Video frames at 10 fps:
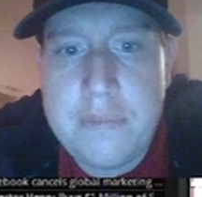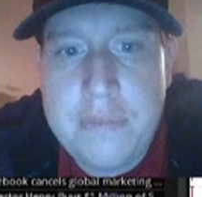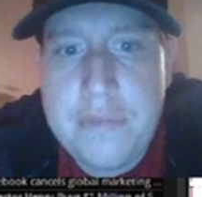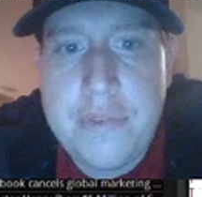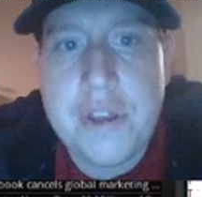
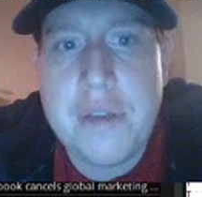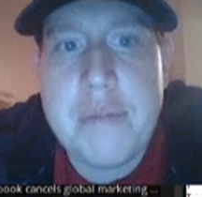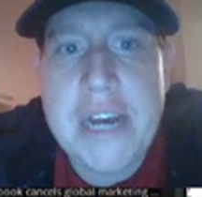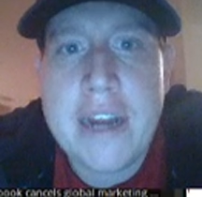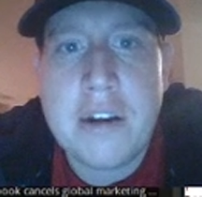the
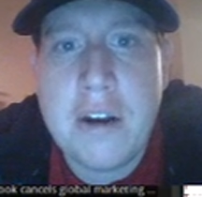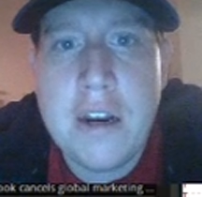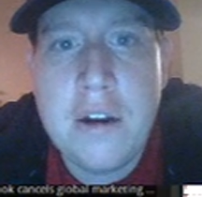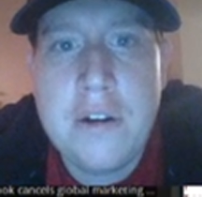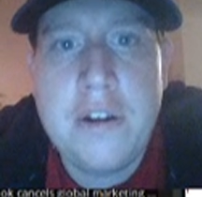
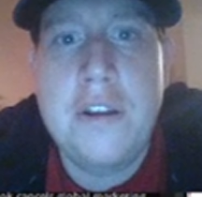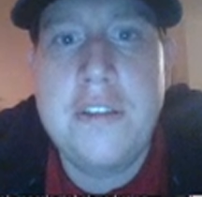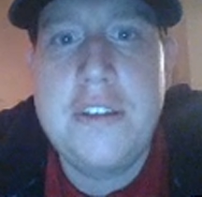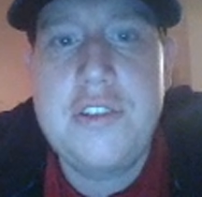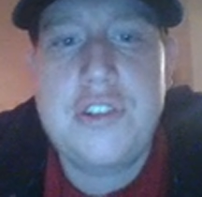background on
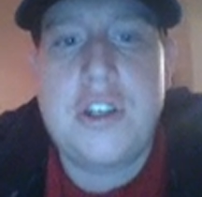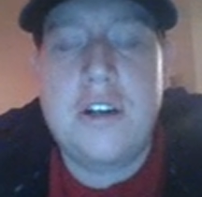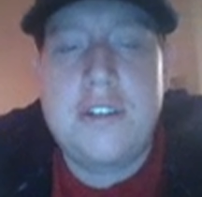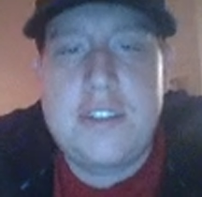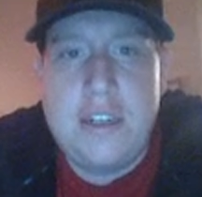these
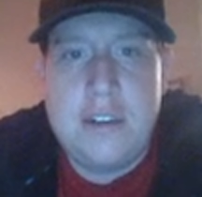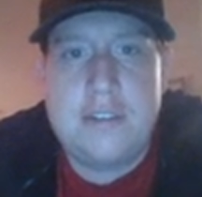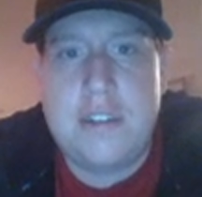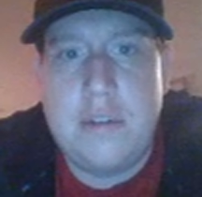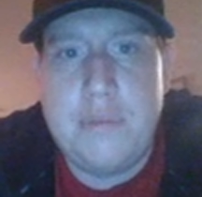charts here
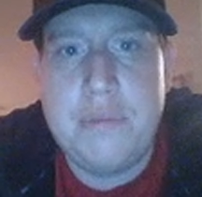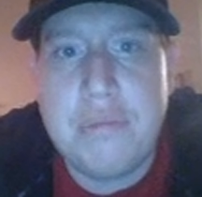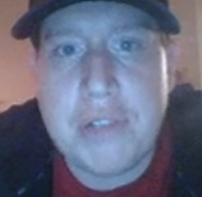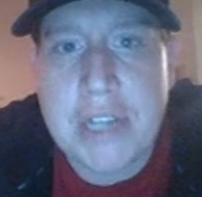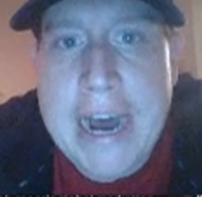is going to be
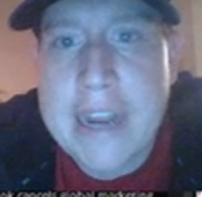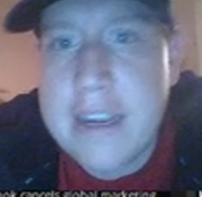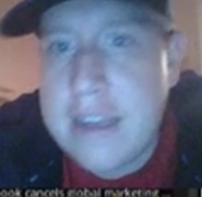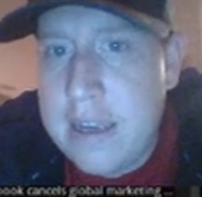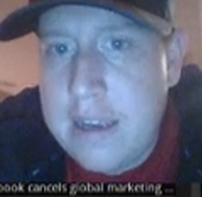black.
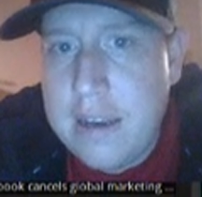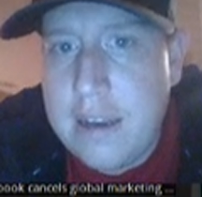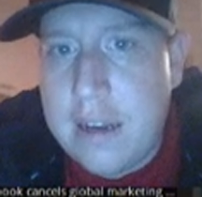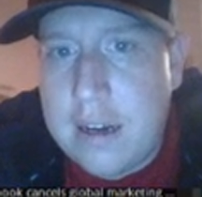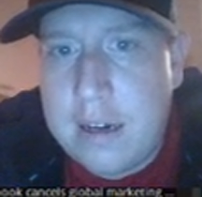
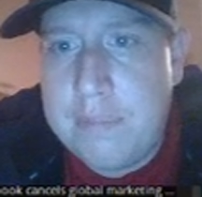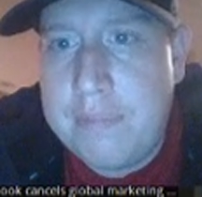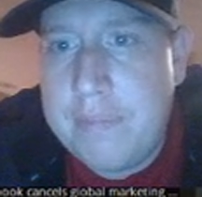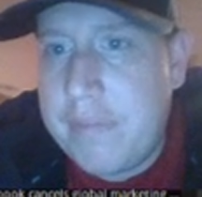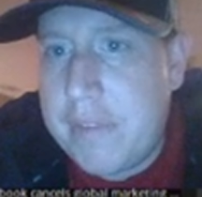
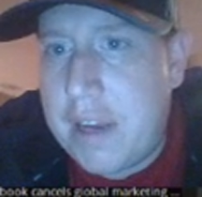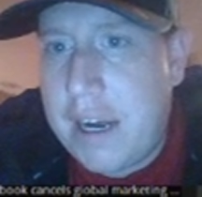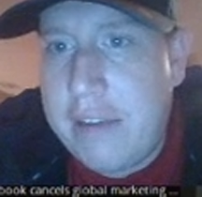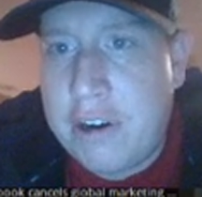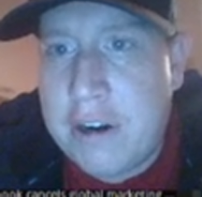I
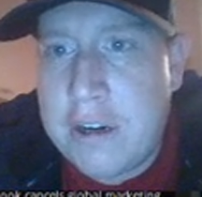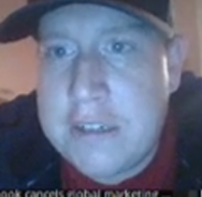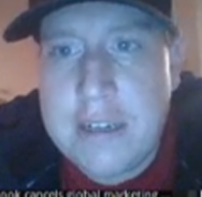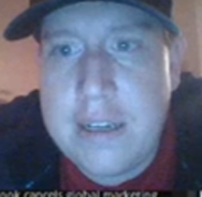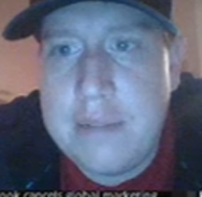have a hard
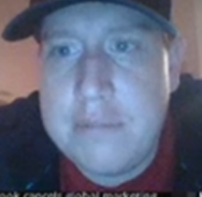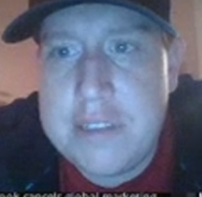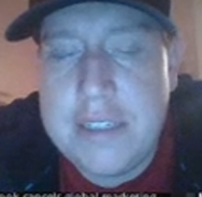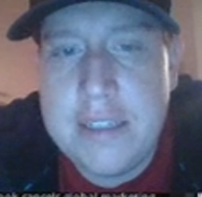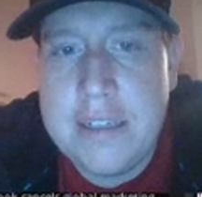time
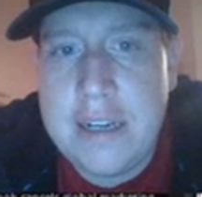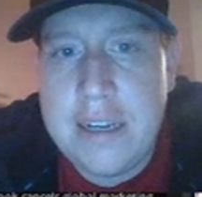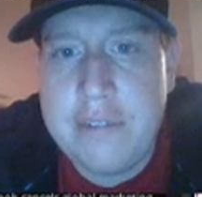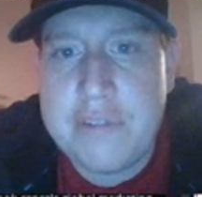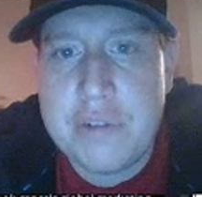seeing. I
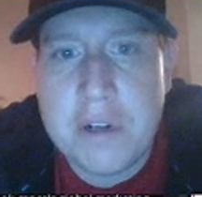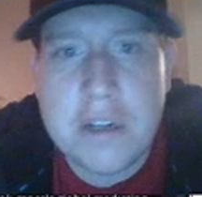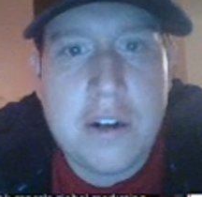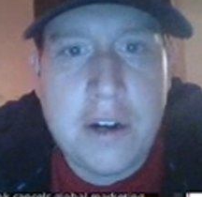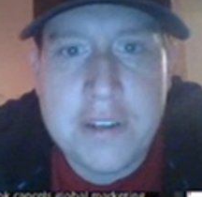have to wear
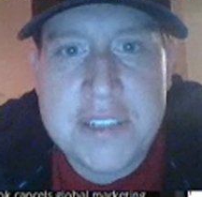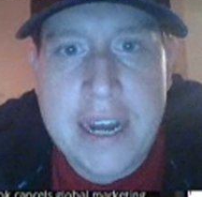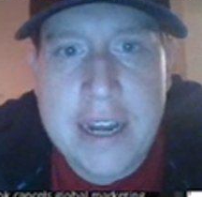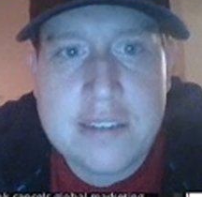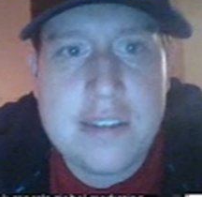
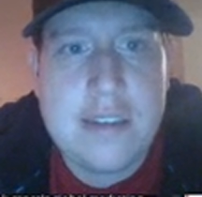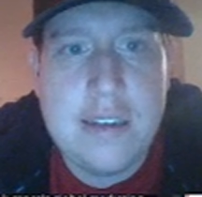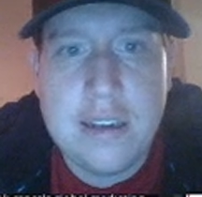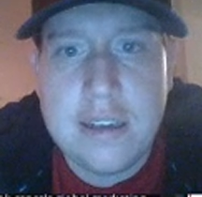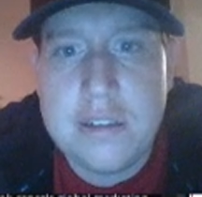contacts
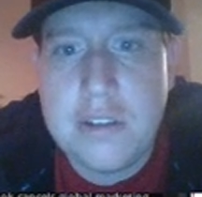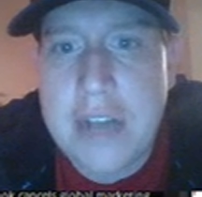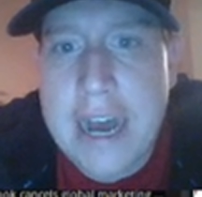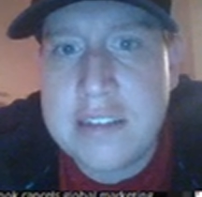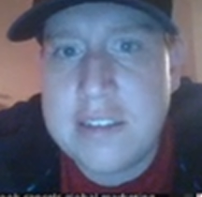and
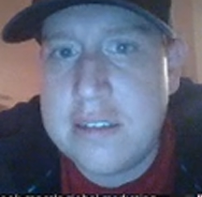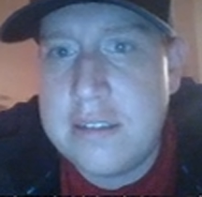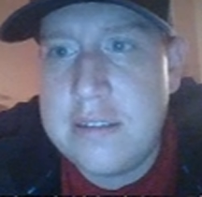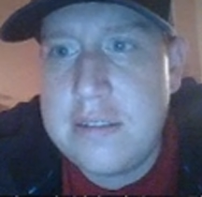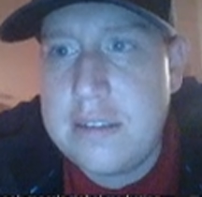
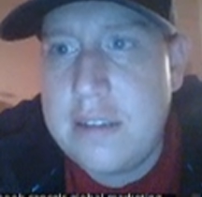glasses